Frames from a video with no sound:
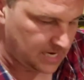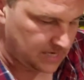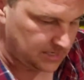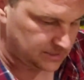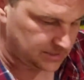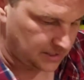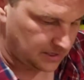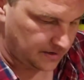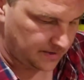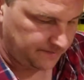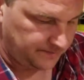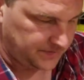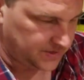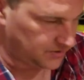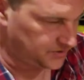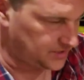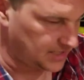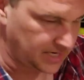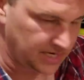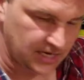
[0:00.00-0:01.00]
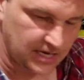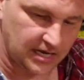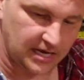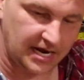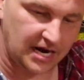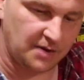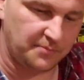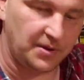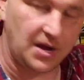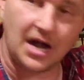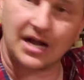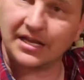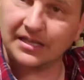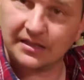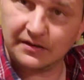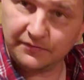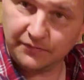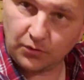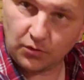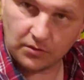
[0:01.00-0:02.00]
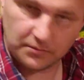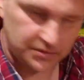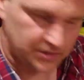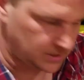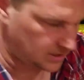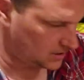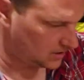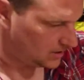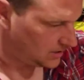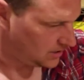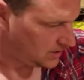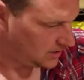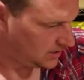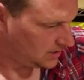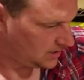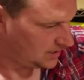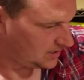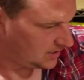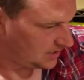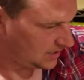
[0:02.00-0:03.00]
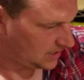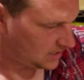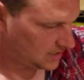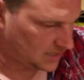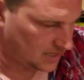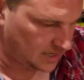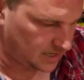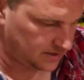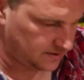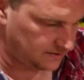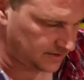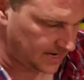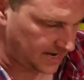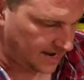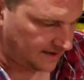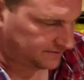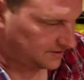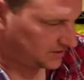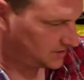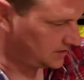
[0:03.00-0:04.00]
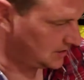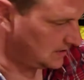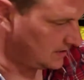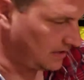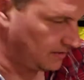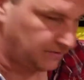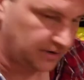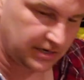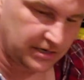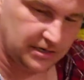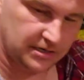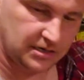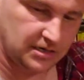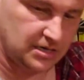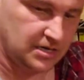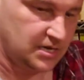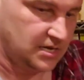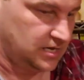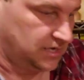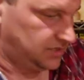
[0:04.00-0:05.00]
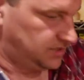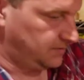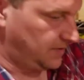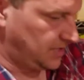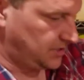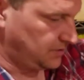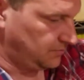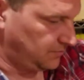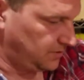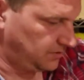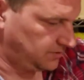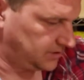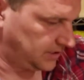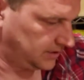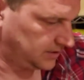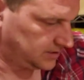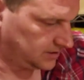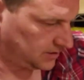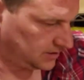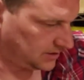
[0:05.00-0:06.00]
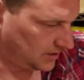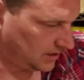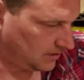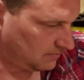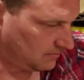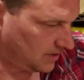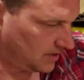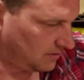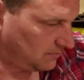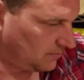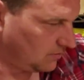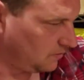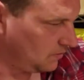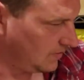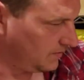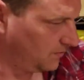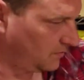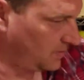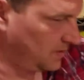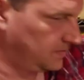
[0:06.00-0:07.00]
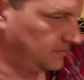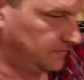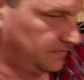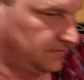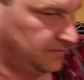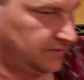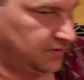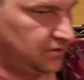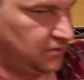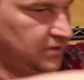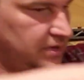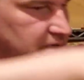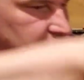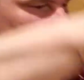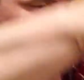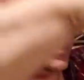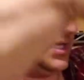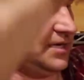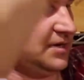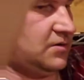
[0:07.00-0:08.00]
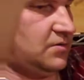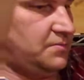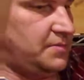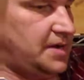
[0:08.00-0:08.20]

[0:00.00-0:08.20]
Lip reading: So there's a air pocket that forms, and they have to stay that way. Sebastian, will you take this container right here real quick for me? Go ahead and take it on